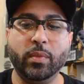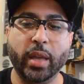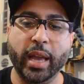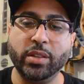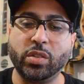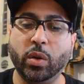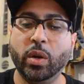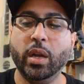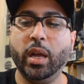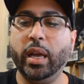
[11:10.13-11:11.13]
And
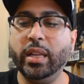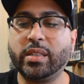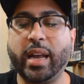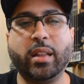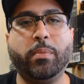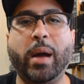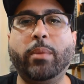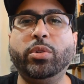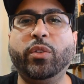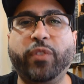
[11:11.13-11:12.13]
so inside of the
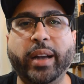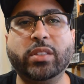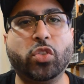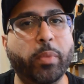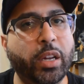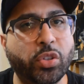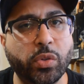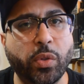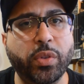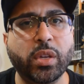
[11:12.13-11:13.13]
Bible, you find so many
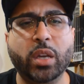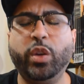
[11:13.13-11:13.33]
truths.